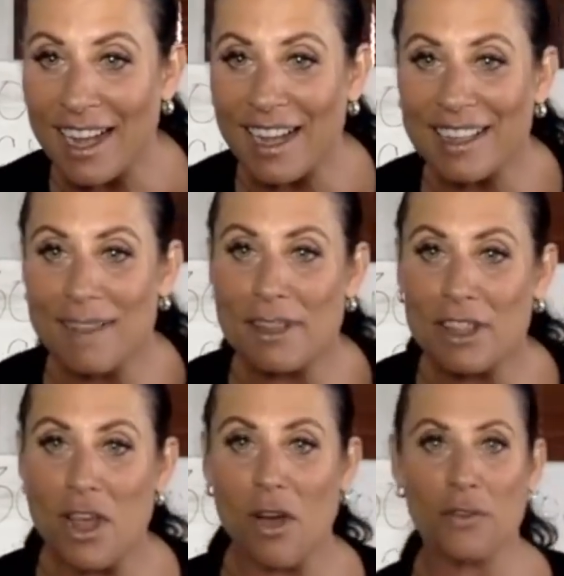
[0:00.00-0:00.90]
Let me
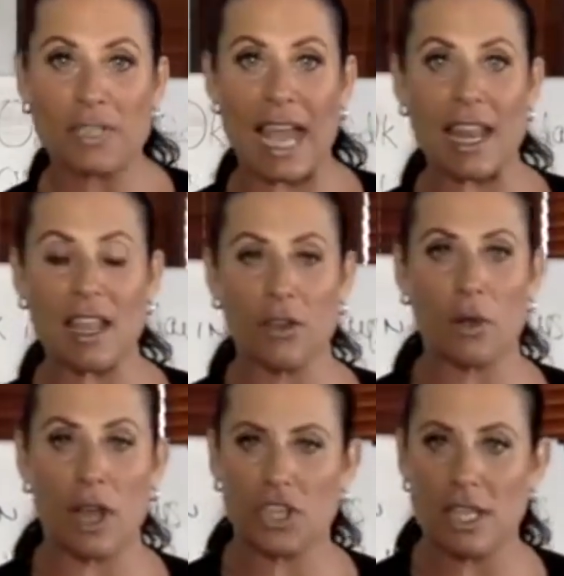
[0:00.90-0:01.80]
know if there's any other
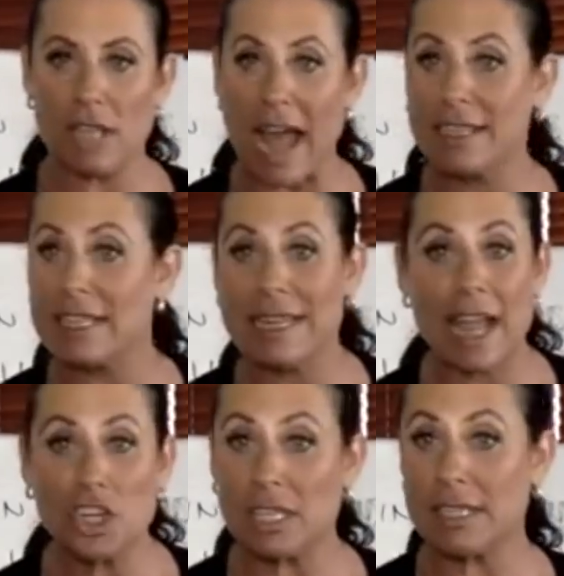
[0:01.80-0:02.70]
questions. I didn't
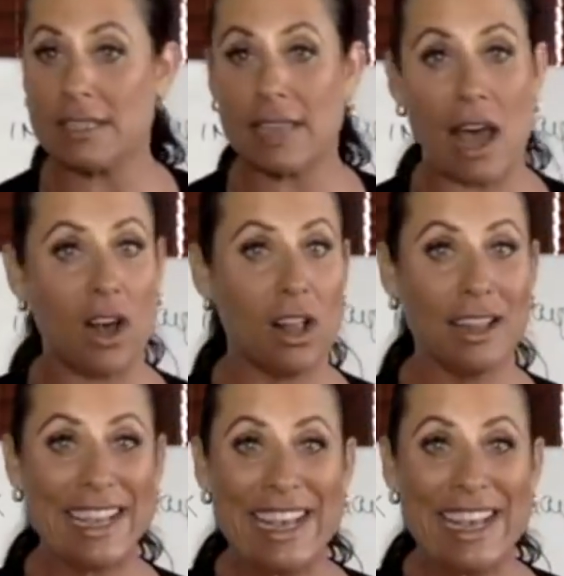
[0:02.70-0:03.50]
actually sell